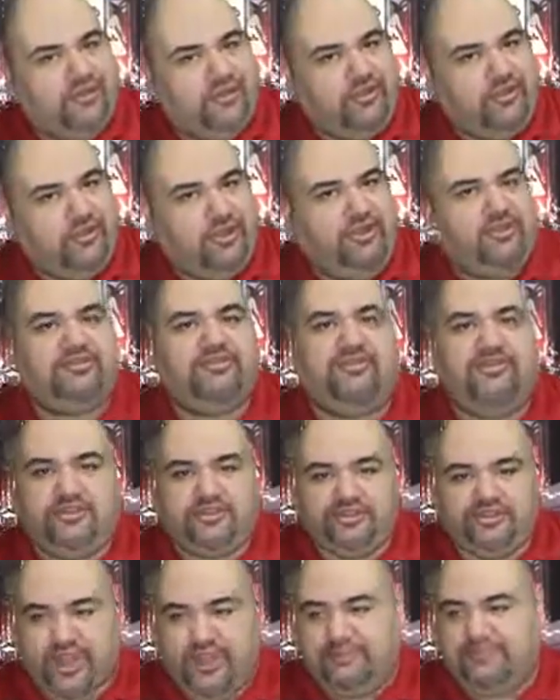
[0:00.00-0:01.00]
Terminus. They're
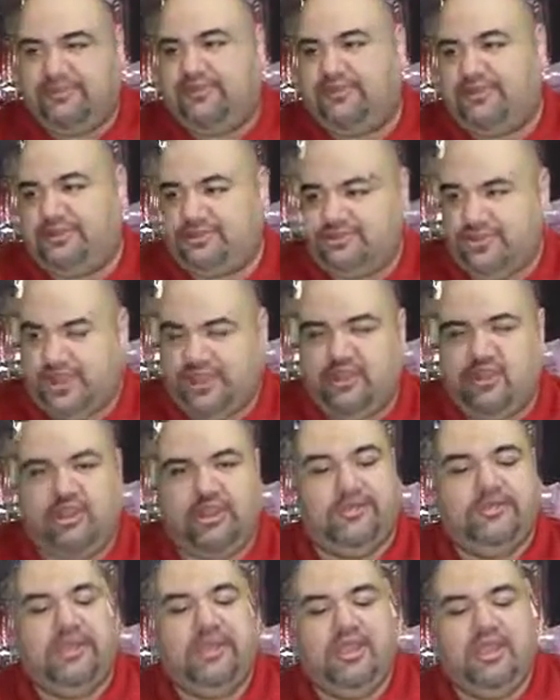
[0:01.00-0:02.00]
trapped. They're in a train
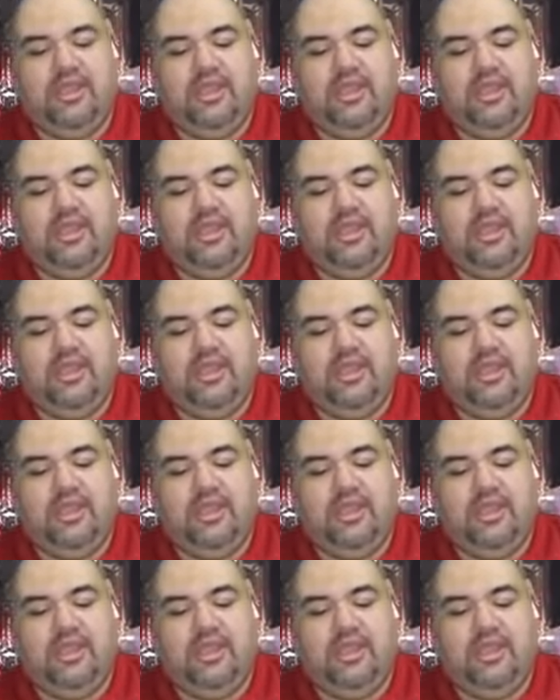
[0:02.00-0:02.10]
cart.